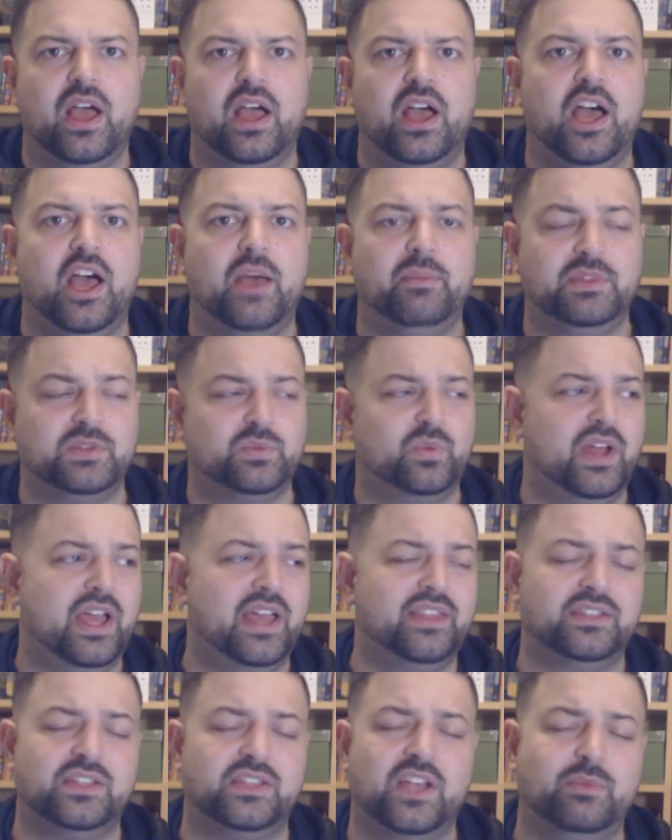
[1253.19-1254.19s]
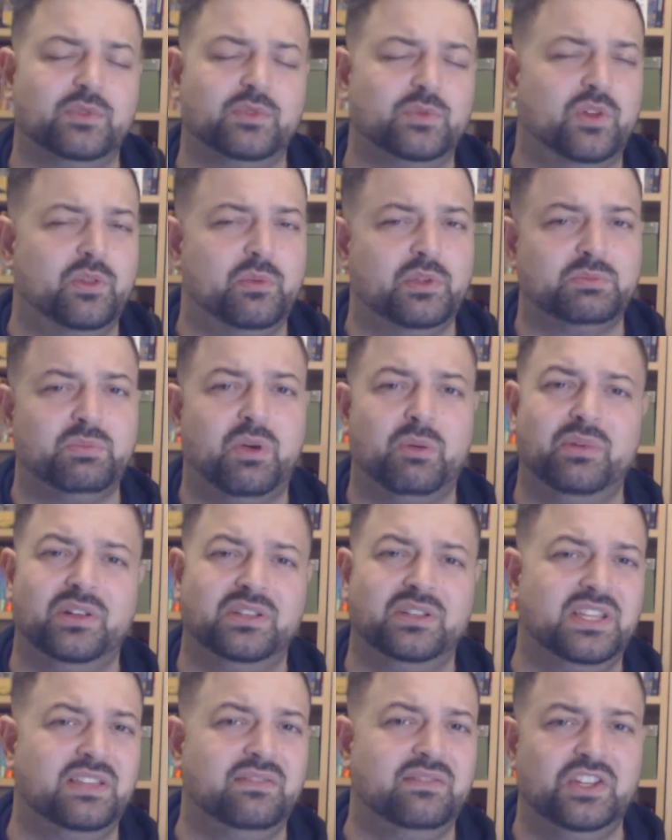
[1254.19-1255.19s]
It's what at the time was one of the most
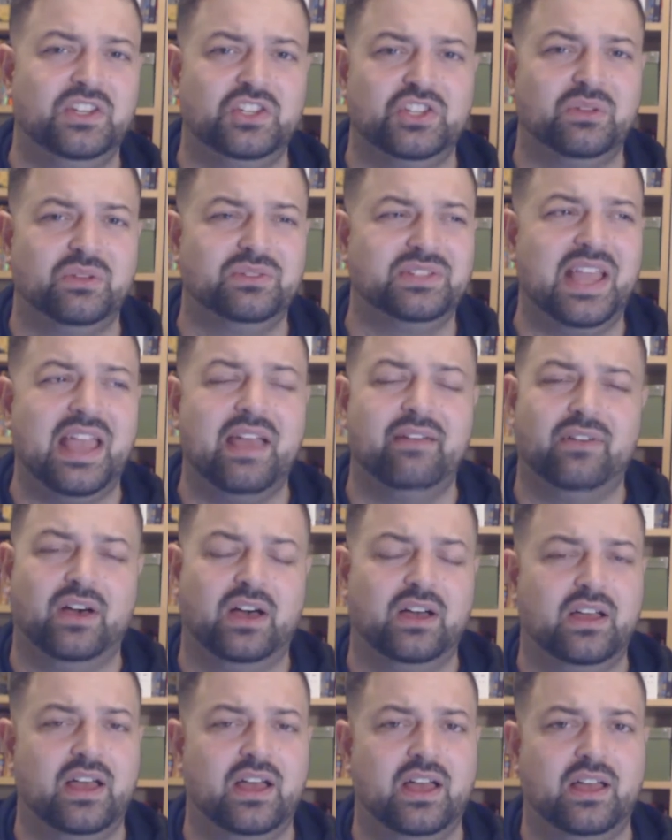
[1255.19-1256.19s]
popular TV shows ever.